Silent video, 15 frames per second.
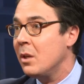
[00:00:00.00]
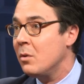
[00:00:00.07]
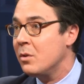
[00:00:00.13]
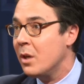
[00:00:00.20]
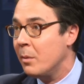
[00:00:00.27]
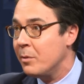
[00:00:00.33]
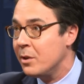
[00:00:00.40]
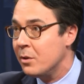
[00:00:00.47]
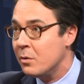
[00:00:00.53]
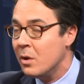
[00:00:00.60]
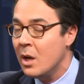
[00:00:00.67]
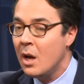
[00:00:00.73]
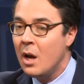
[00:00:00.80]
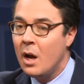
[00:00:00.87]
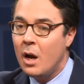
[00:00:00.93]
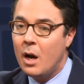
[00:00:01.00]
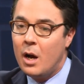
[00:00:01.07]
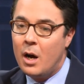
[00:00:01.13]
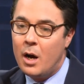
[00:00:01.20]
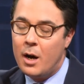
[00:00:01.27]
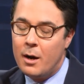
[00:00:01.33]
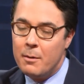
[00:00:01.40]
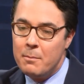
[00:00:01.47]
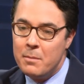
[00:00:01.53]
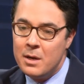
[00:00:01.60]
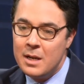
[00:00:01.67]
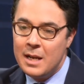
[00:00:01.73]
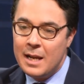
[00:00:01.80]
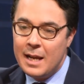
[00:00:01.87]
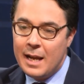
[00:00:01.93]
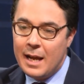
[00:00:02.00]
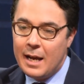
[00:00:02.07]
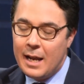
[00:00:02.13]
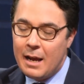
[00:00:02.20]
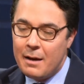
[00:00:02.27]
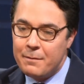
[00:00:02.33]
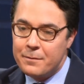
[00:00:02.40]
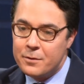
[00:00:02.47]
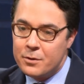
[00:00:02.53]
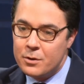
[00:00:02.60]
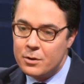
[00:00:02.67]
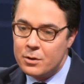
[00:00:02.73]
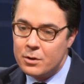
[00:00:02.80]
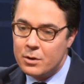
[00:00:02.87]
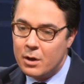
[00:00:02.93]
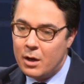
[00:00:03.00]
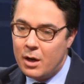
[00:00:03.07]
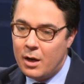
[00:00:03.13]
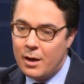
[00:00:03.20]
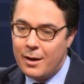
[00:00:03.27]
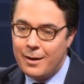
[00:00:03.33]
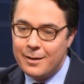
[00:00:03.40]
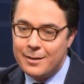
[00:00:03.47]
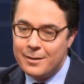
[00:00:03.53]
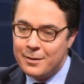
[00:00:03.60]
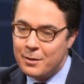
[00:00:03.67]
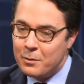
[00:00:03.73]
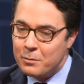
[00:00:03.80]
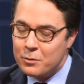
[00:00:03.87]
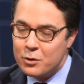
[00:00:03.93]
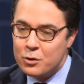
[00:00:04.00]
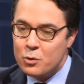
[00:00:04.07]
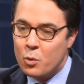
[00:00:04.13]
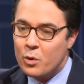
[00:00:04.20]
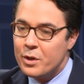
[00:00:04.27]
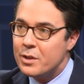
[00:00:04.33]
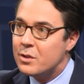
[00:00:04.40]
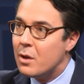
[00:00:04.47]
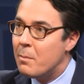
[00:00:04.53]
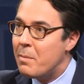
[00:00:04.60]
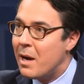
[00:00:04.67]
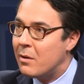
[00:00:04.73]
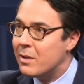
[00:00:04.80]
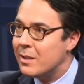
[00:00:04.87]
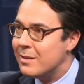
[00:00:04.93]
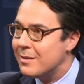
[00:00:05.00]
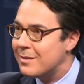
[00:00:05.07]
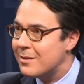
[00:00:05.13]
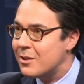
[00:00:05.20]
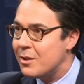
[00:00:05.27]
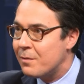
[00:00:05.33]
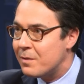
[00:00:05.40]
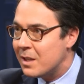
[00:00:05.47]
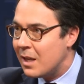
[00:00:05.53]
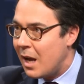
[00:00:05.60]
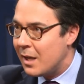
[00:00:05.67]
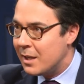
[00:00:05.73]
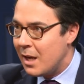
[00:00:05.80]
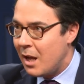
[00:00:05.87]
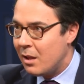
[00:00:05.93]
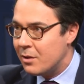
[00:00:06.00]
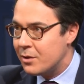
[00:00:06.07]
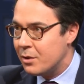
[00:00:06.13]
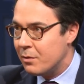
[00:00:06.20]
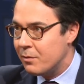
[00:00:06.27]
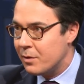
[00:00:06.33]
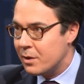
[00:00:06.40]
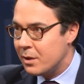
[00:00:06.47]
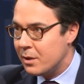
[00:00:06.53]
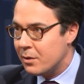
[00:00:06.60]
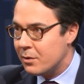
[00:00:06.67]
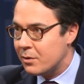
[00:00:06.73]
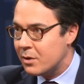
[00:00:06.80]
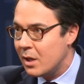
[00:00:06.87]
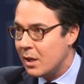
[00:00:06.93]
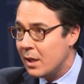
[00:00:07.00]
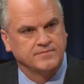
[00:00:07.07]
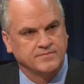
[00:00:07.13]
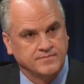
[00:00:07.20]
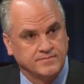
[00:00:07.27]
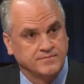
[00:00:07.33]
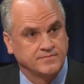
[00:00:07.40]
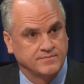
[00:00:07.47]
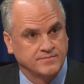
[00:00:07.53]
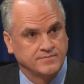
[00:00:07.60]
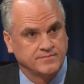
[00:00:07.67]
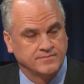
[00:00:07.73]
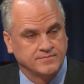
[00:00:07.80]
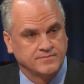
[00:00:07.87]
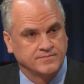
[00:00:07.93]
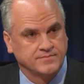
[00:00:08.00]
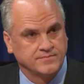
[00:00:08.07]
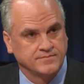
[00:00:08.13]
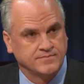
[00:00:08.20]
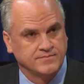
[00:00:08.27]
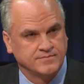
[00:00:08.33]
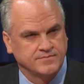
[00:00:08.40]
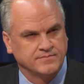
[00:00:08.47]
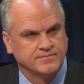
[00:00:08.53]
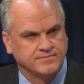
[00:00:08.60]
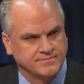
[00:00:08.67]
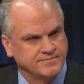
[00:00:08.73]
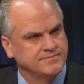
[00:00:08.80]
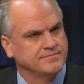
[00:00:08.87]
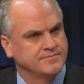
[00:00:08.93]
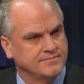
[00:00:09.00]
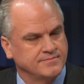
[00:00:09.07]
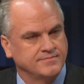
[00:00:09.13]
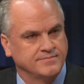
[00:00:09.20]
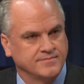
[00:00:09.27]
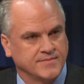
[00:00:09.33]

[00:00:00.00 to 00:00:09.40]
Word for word: POW, after stories about his shifting ideology over the years, his numbers have continued to go up.